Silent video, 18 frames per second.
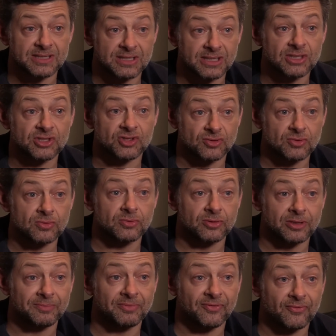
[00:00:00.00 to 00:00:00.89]
it's mm-hmm. an
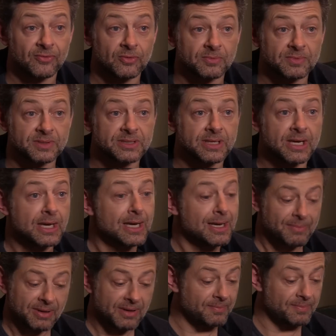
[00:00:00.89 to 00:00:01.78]
extraordinary performance.
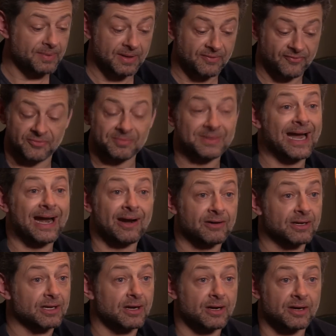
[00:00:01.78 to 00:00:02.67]
But but from
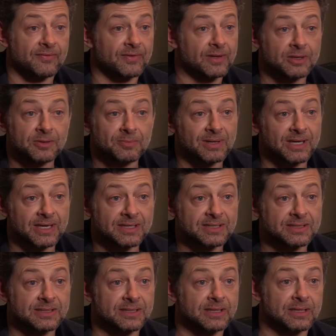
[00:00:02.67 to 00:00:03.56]
Karen Carnival, who
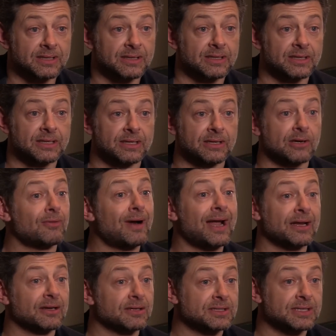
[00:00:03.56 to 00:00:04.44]
plays the, the
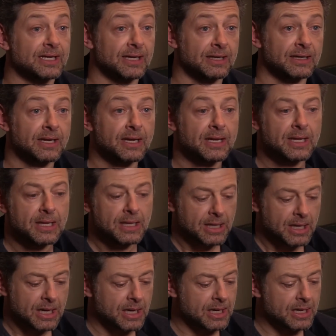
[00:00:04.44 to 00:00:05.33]
orangutan,
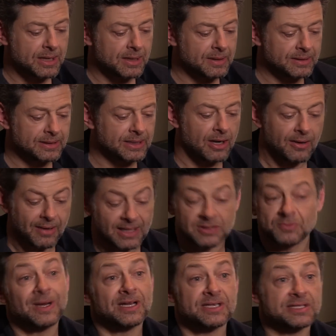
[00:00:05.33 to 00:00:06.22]
uh, you know,
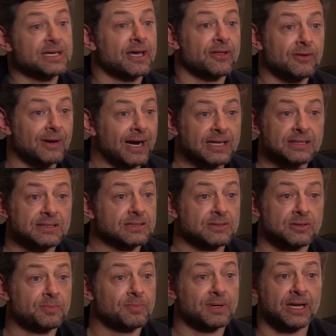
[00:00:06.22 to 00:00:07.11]
as well as the other
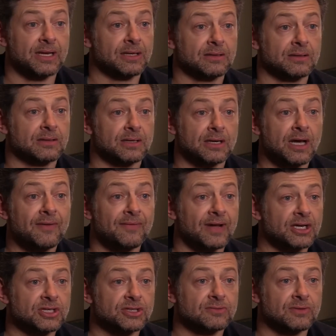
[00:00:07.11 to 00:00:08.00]
actors who play in the live
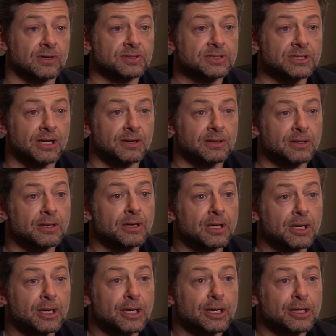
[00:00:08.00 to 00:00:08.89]
action roles. Those you know.
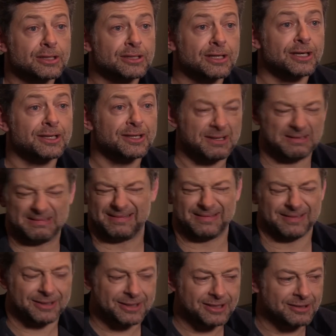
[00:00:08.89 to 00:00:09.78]
humans, yeah. So,
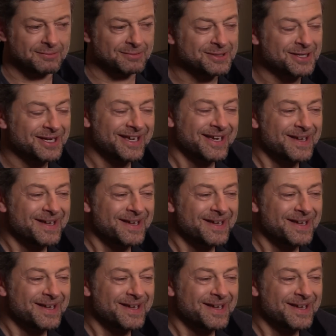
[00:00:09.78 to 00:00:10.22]
yeah humans.